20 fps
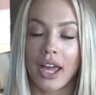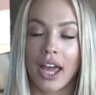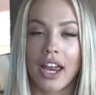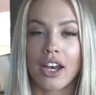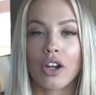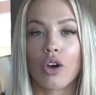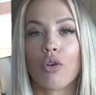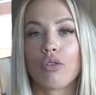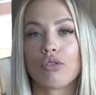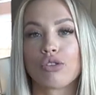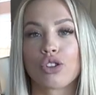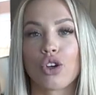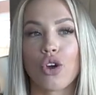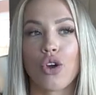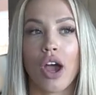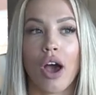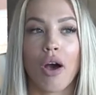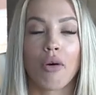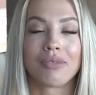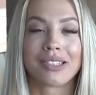And it
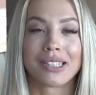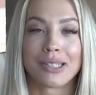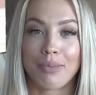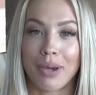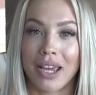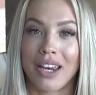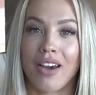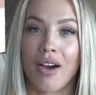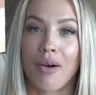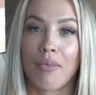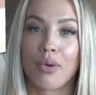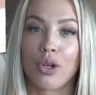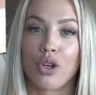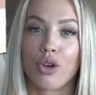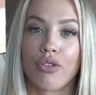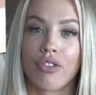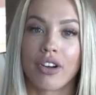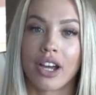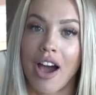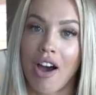also helps speed up
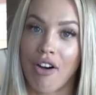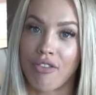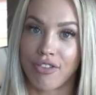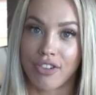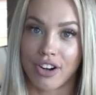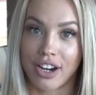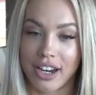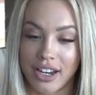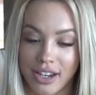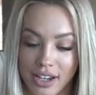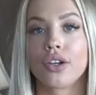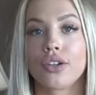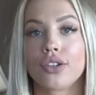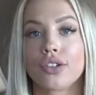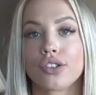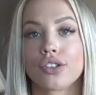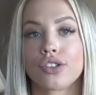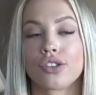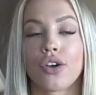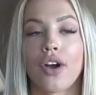your recovery.
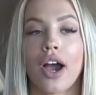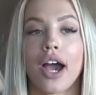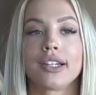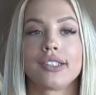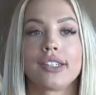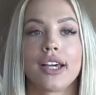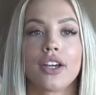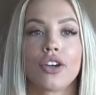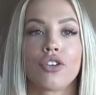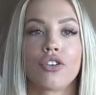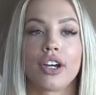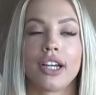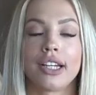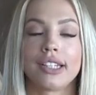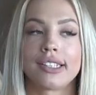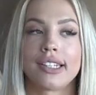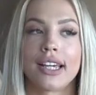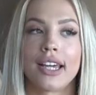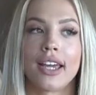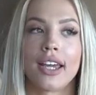So I take
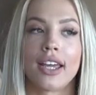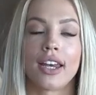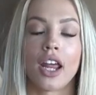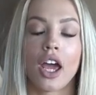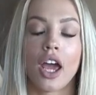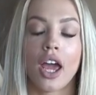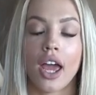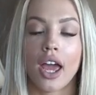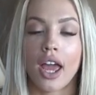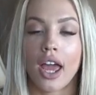creatine